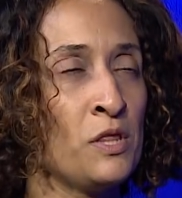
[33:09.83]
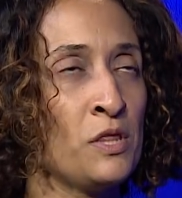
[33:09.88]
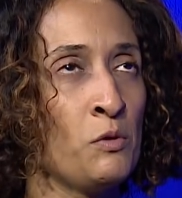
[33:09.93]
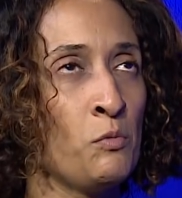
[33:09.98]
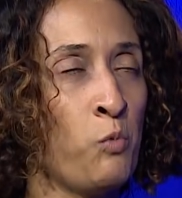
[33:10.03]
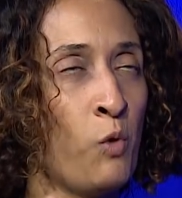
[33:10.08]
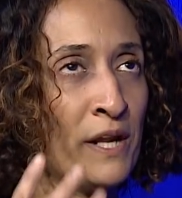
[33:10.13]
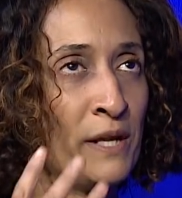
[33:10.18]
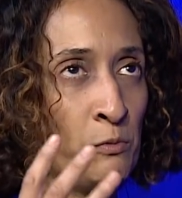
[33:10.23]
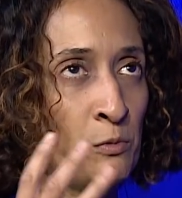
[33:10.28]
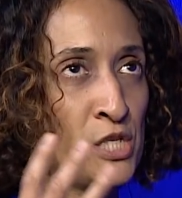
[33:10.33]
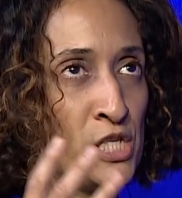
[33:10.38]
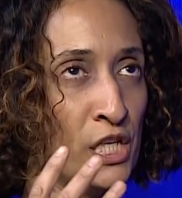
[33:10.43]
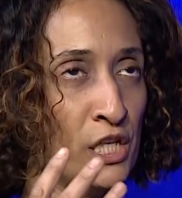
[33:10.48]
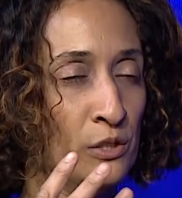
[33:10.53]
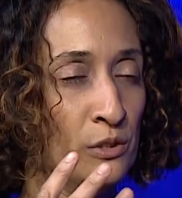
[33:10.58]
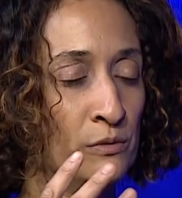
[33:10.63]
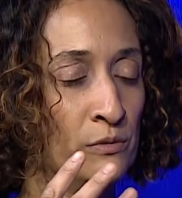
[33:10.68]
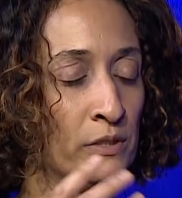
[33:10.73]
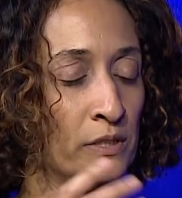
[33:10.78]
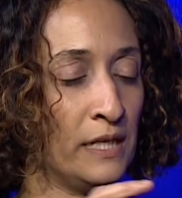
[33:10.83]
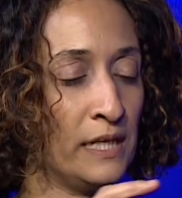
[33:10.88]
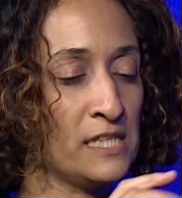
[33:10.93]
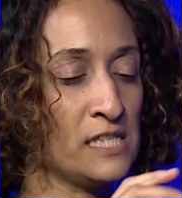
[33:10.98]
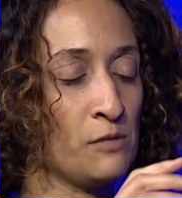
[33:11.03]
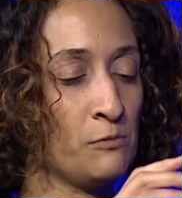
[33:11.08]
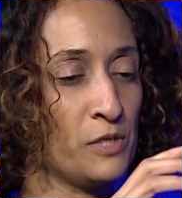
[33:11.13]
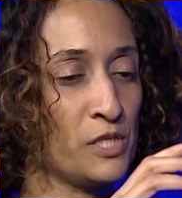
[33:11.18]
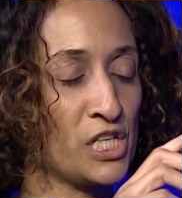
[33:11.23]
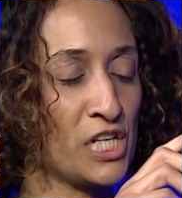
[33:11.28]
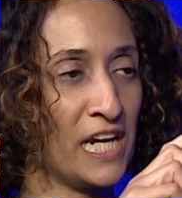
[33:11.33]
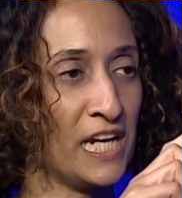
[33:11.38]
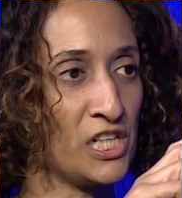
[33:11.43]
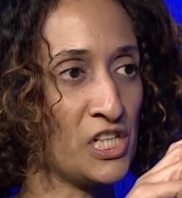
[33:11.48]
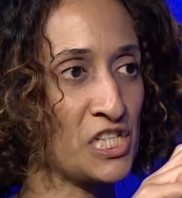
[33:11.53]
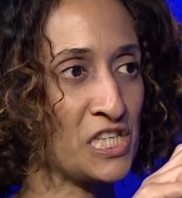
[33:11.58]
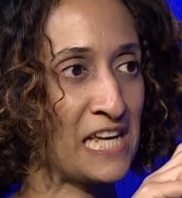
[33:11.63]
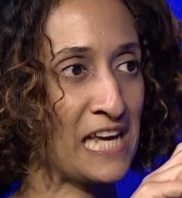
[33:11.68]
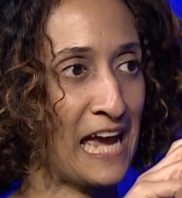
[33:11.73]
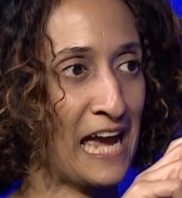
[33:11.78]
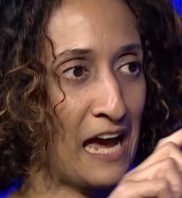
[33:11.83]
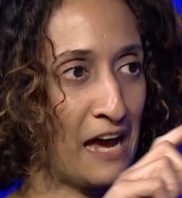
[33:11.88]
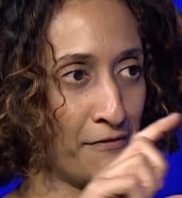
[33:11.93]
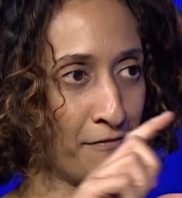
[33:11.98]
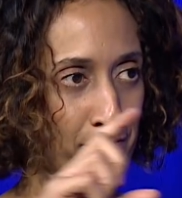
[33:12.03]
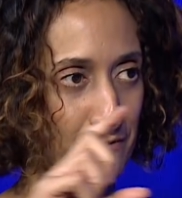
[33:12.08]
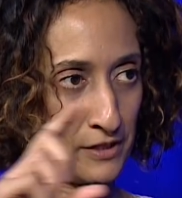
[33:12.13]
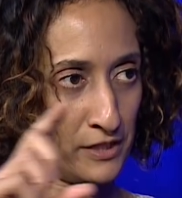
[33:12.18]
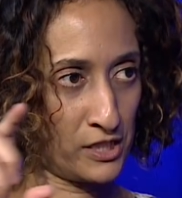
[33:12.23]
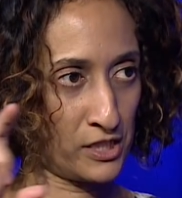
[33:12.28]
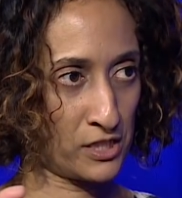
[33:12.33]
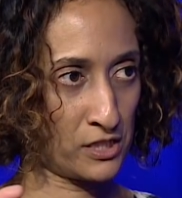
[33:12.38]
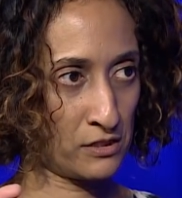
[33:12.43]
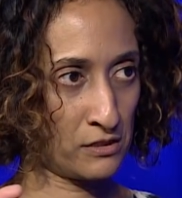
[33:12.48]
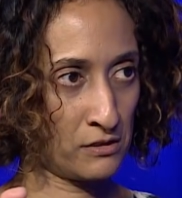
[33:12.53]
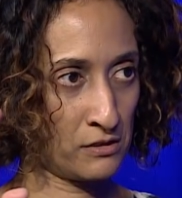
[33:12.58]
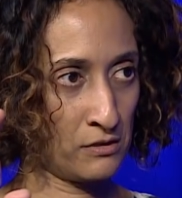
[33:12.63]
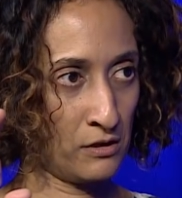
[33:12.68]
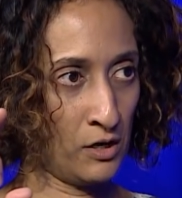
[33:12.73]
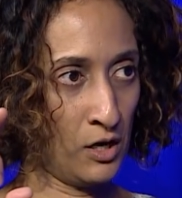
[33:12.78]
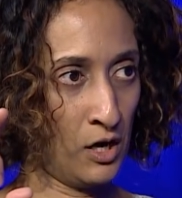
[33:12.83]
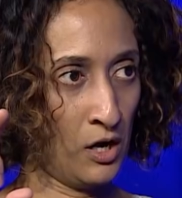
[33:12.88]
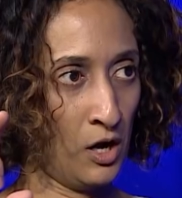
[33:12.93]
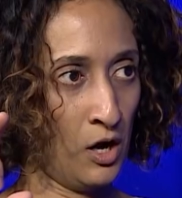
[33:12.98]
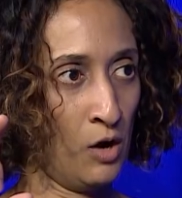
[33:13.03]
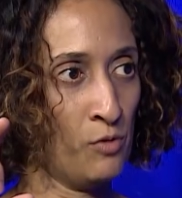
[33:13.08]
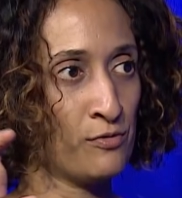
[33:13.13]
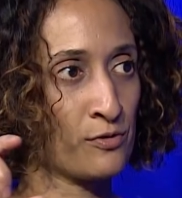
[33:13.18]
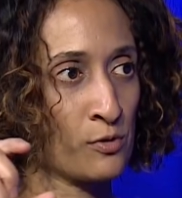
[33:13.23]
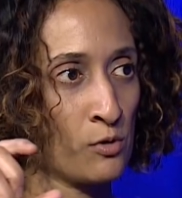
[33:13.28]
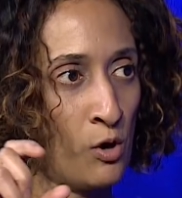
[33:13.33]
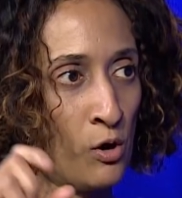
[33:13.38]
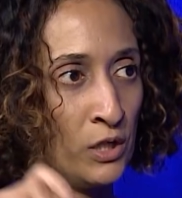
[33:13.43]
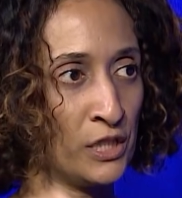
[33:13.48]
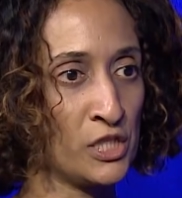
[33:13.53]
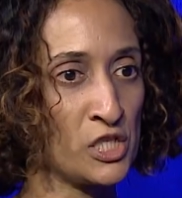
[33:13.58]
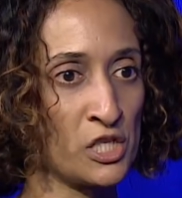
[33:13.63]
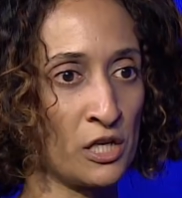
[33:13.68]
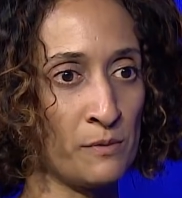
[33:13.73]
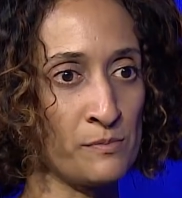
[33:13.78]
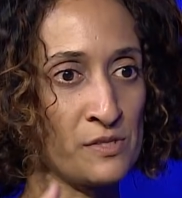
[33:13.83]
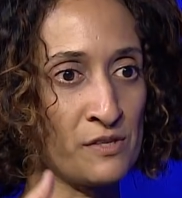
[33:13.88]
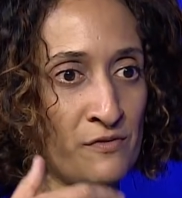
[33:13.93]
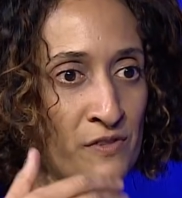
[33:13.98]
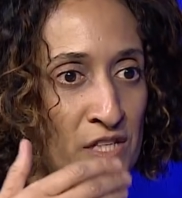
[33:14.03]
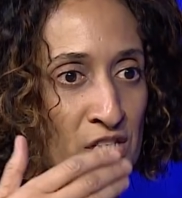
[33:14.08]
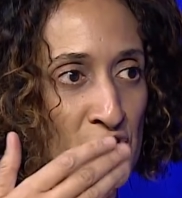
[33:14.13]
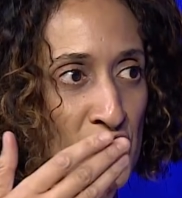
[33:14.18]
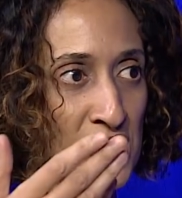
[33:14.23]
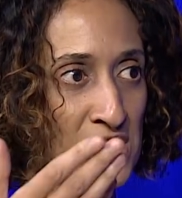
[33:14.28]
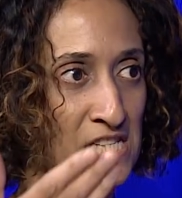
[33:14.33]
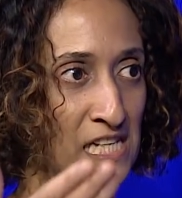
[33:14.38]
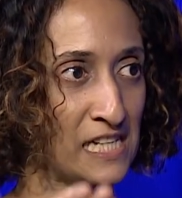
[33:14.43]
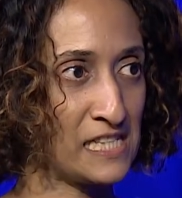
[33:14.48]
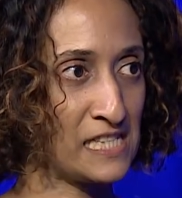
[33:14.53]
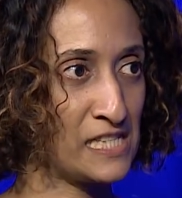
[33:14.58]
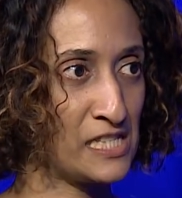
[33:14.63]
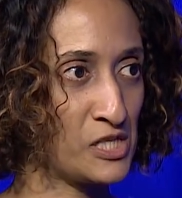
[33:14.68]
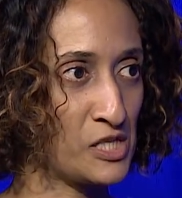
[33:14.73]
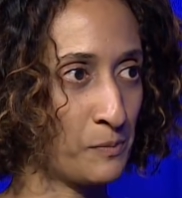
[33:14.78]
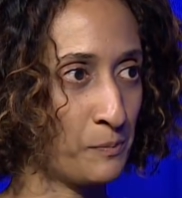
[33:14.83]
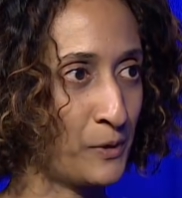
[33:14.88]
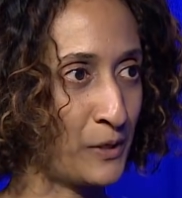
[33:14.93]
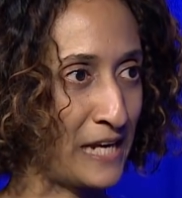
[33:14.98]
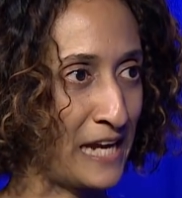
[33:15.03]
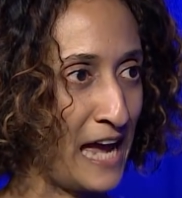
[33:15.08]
what it would do is it would change the average overall in terms of the GCSEs you're putting out.